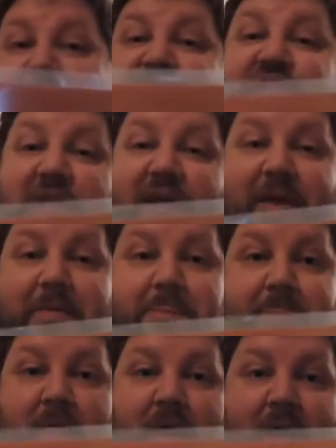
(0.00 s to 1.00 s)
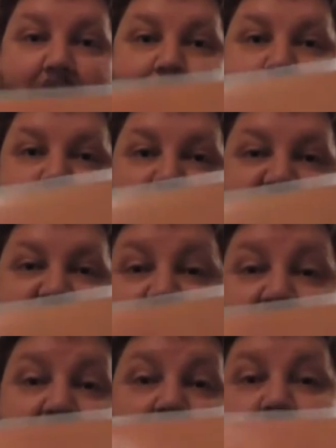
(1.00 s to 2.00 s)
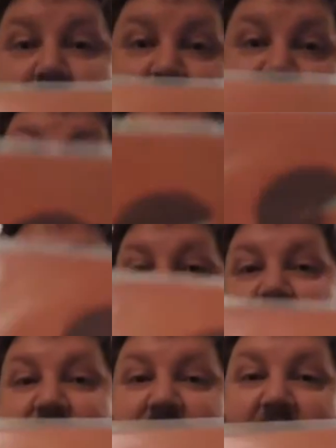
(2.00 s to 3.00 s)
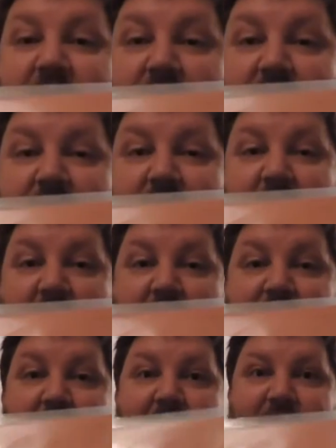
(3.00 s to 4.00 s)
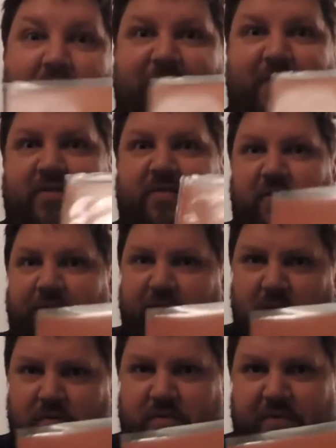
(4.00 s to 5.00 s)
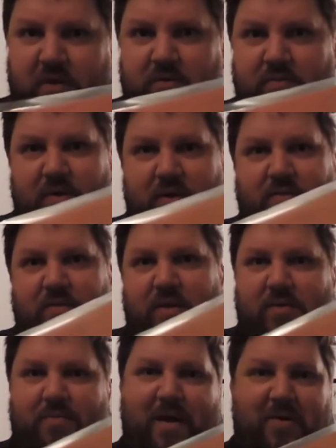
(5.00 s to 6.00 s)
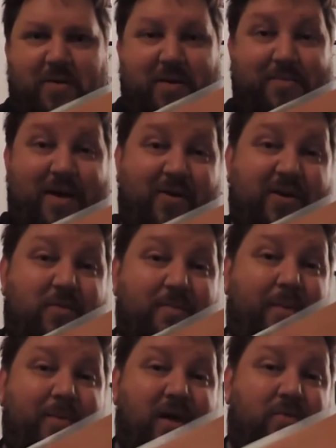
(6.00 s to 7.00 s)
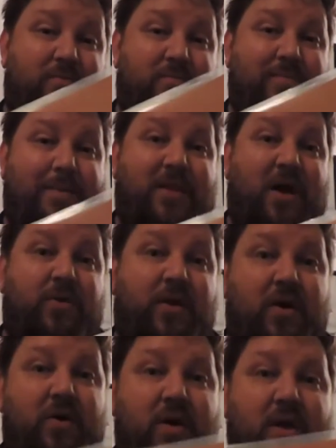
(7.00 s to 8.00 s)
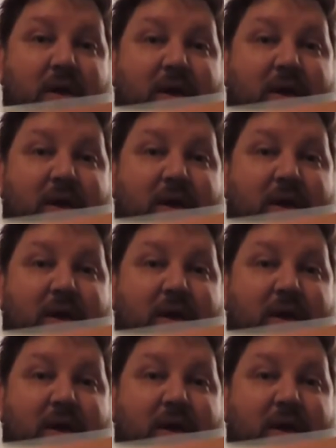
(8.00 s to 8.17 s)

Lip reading: actually, my sister was at this concert. The Isle of Wight Festival, for those of you in America who maybe don't know,